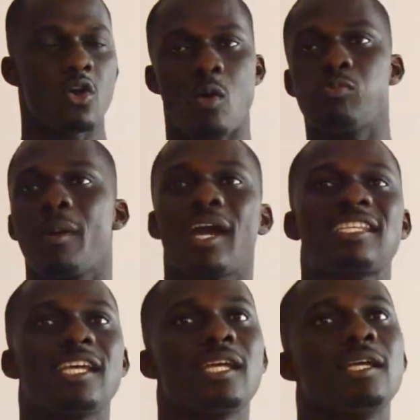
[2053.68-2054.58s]
But because
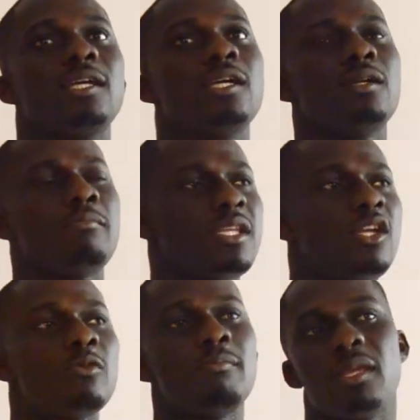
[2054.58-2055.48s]
with
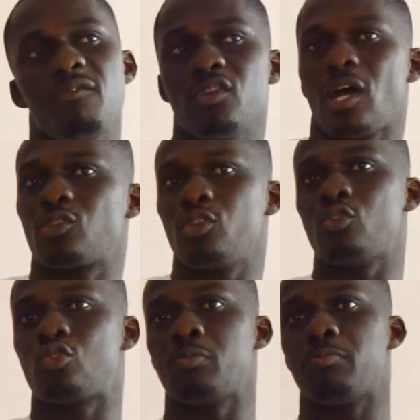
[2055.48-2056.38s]
the video to YouTube,